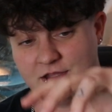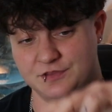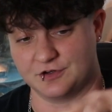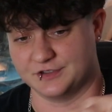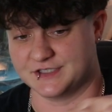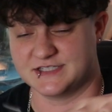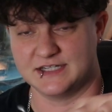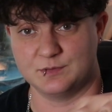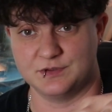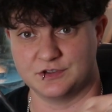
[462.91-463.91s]
they're going to see
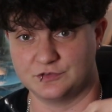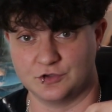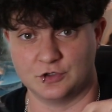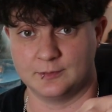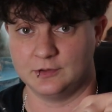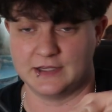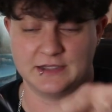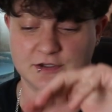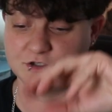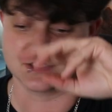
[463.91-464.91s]
it with their thermal
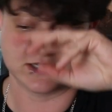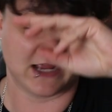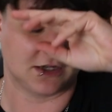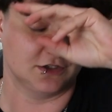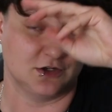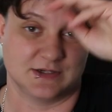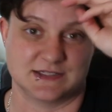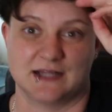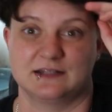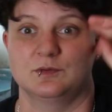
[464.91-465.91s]
and they're just not going to know
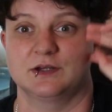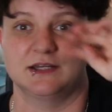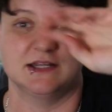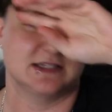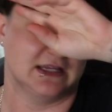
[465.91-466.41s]
exactly what it is,